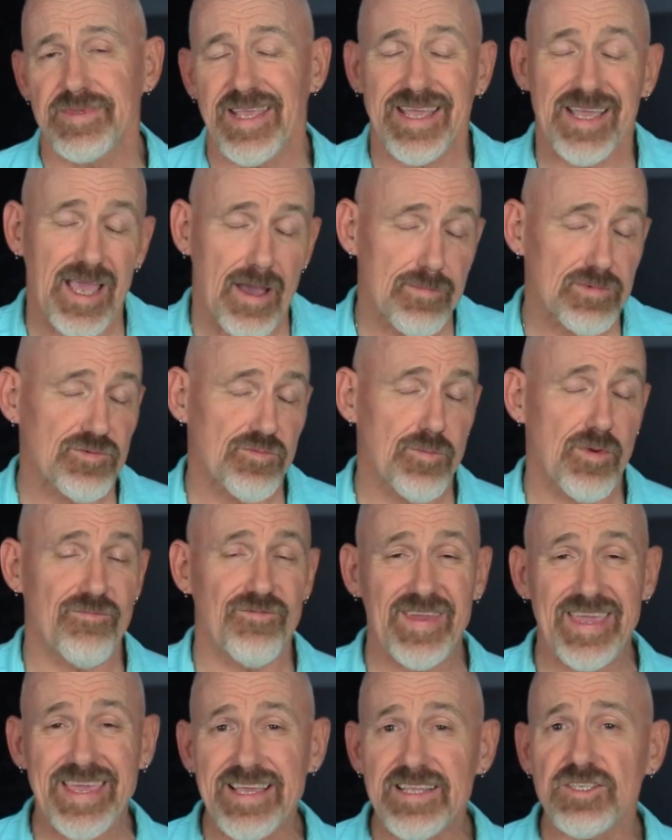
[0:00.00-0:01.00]
It comes from a
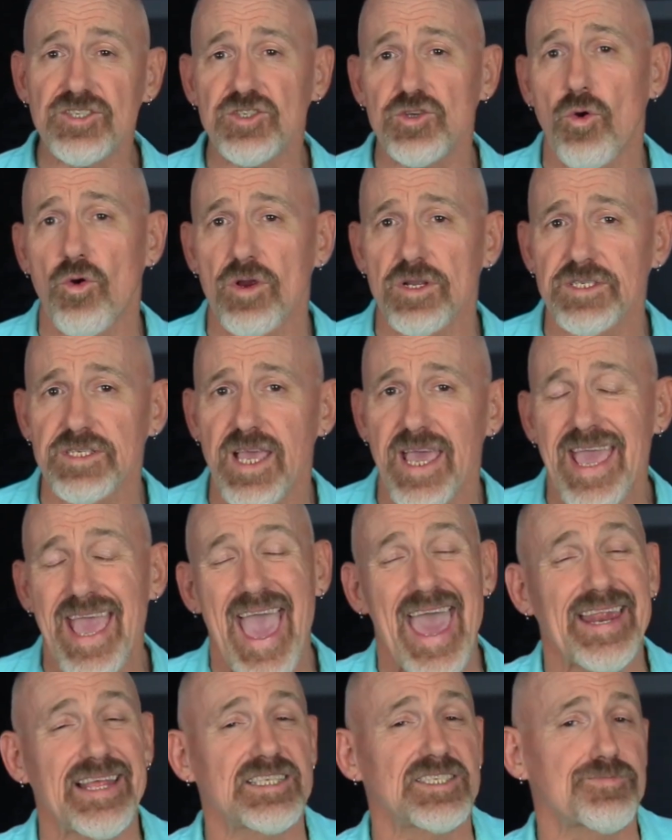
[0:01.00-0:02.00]
vegan source
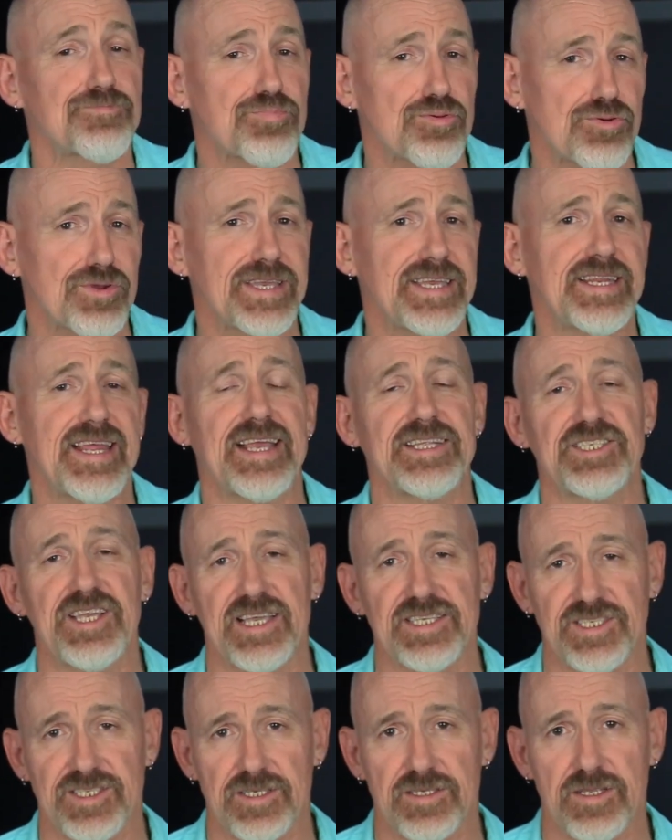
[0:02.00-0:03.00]
and it's
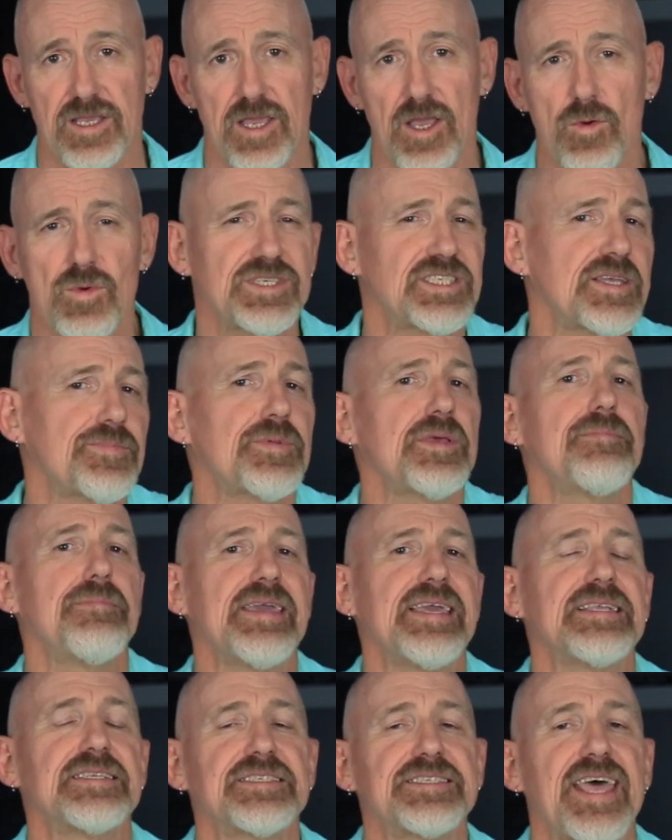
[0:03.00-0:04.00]
pre-digested, which simply
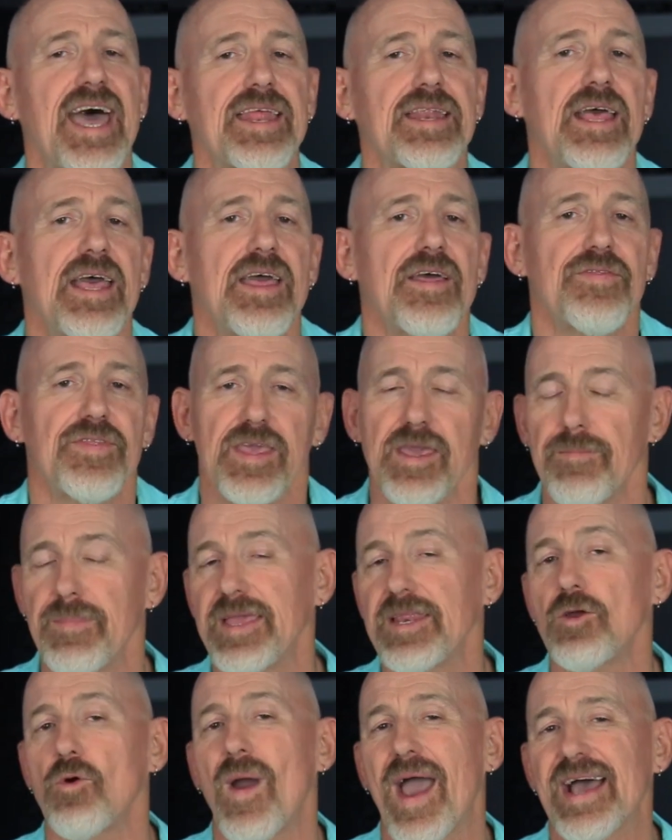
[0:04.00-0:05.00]
means that the
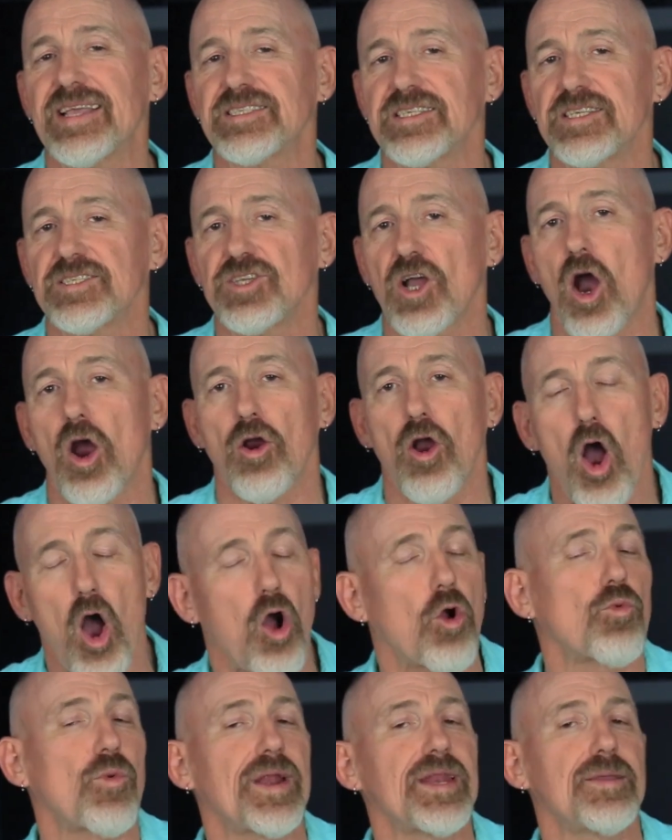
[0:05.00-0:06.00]
amino acids are
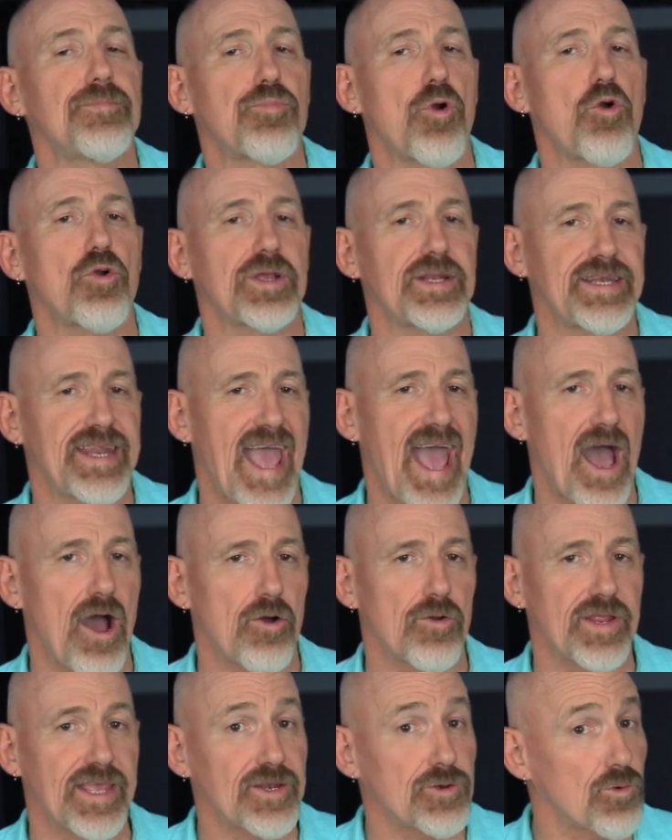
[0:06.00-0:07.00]
already broken
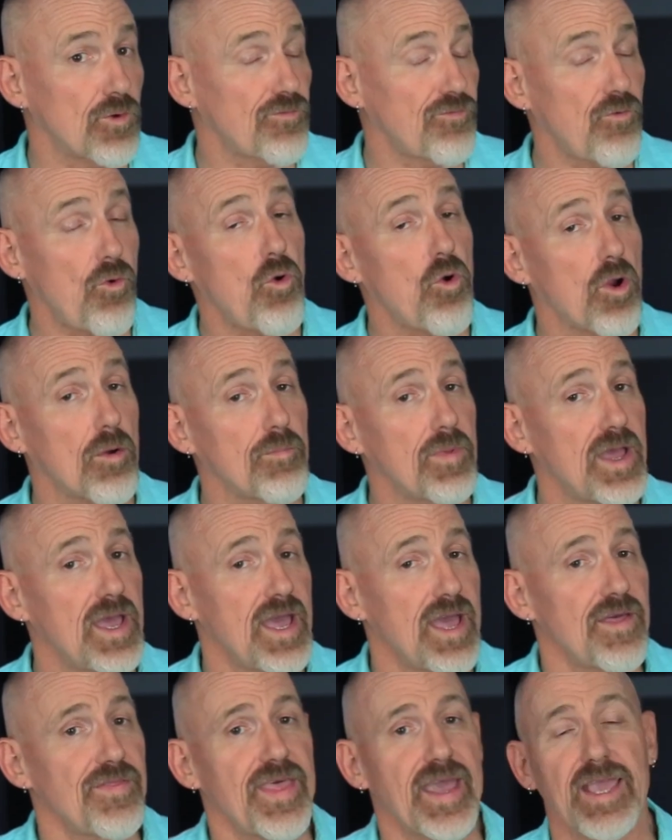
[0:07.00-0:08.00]
down into a form
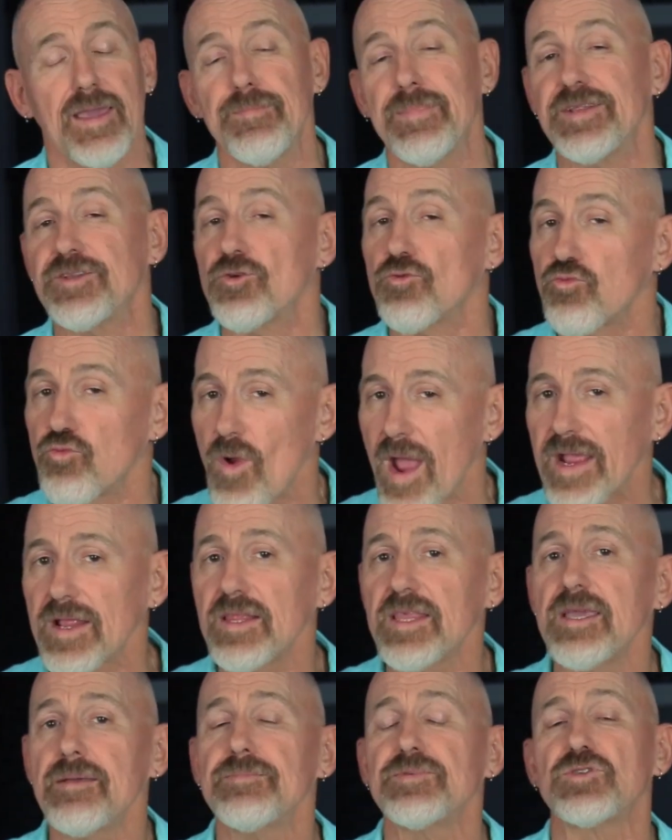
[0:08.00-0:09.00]
that can be
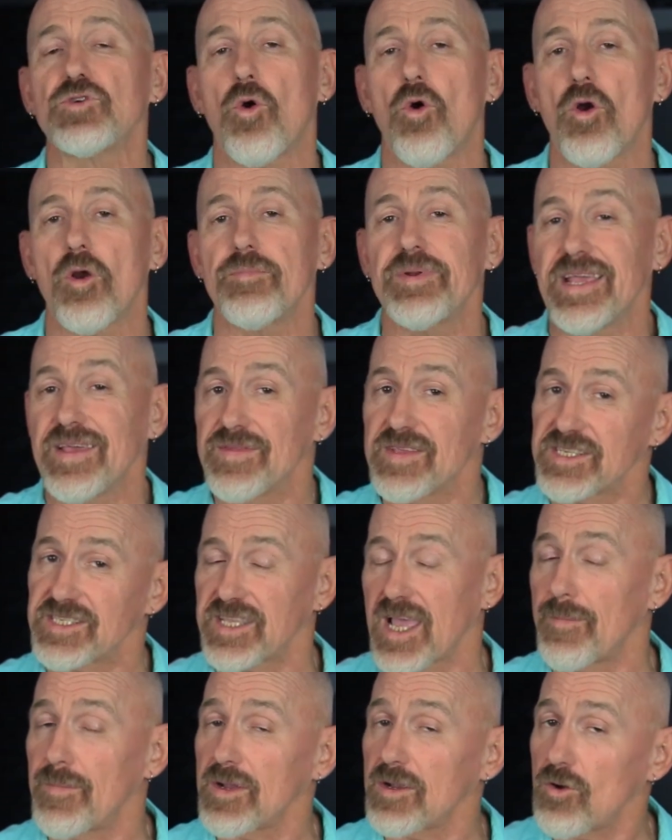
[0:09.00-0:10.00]
directly absorbed in the
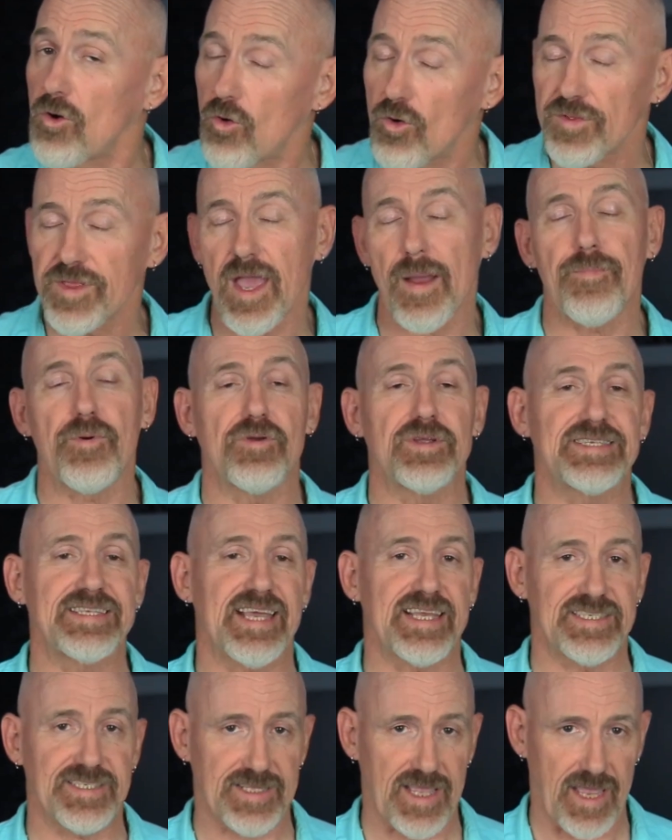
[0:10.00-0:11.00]
stomach or the upper
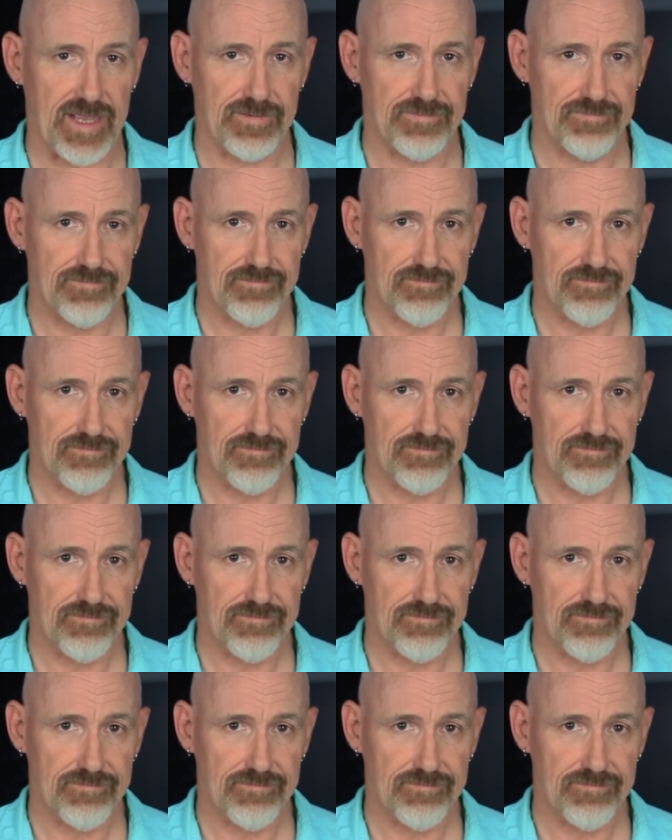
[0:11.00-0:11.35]
intestine.